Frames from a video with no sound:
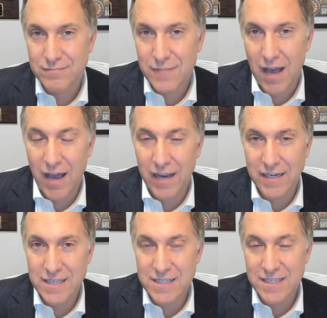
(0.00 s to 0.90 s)
hide
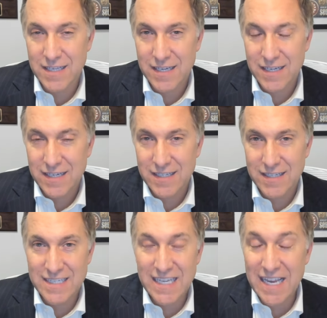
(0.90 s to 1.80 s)
his uh,
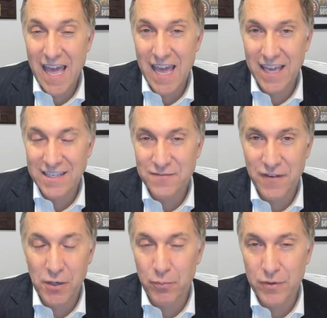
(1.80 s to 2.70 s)
DNA, his
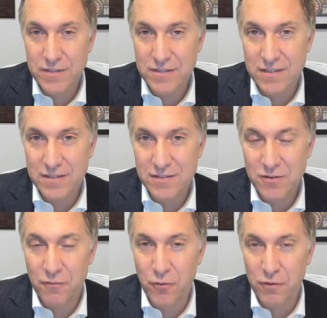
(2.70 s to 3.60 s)
fingerprints, and
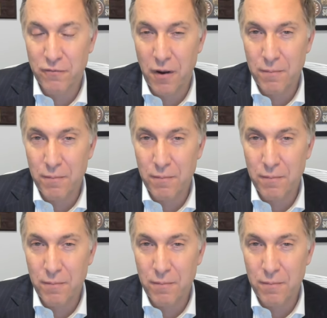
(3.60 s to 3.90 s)
so forth from